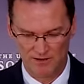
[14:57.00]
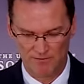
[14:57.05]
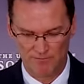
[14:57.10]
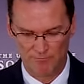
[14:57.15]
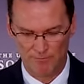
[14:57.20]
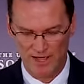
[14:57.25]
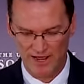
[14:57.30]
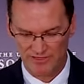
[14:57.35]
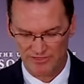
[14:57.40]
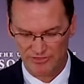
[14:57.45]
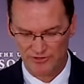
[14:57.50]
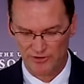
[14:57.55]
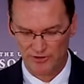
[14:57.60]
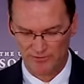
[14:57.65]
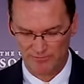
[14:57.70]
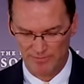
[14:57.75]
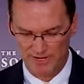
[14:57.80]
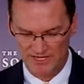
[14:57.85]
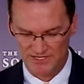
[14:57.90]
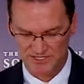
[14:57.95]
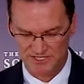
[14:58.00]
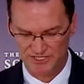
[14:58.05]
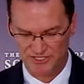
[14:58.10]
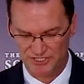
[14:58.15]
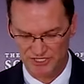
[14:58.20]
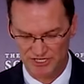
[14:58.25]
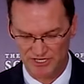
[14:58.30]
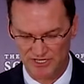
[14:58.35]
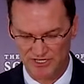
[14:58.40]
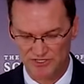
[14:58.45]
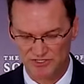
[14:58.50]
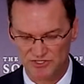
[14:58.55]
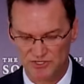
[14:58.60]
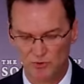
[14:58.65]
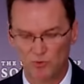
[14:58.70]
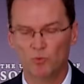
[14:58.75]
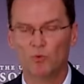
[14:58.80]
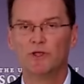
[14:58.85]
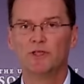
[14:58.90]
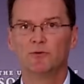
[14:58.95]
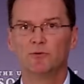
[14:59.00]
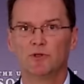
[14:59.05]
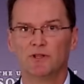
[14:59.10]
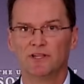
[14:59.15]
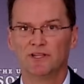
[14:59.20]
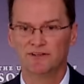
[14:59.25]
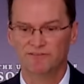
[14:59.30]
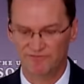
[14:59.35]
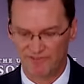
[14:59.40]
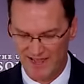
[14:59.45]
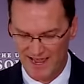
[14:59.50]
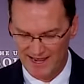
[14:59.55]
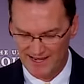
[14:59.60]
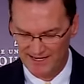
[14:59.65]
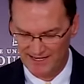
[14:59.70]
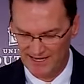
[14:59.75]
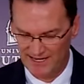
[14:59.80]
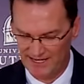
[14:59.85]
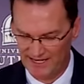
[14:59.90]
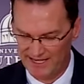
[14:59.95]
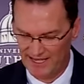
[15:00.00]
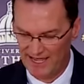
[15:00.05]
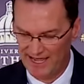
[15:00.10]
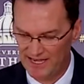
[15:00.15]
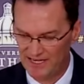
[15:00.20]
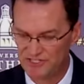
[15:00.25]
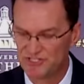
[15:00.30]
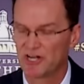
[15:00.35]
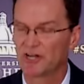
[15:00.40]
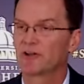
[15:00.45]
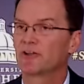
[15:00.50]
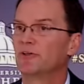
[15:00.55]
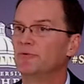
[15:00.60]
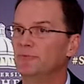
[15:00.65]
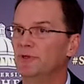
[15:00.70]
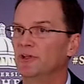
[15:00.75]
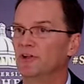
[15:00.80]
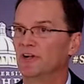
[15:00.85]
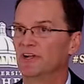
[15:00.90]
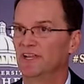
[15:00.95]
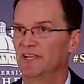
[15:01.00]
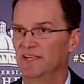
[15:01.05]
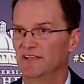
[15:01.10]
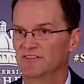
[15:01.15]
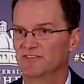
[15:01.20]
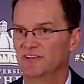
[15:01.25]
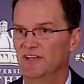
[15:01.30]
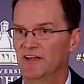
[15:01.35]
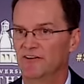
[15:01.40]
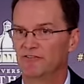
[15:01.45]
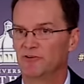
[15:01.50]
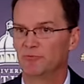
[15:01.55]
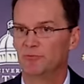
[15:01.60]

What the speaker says: My third message is, we will invite and engage our community as never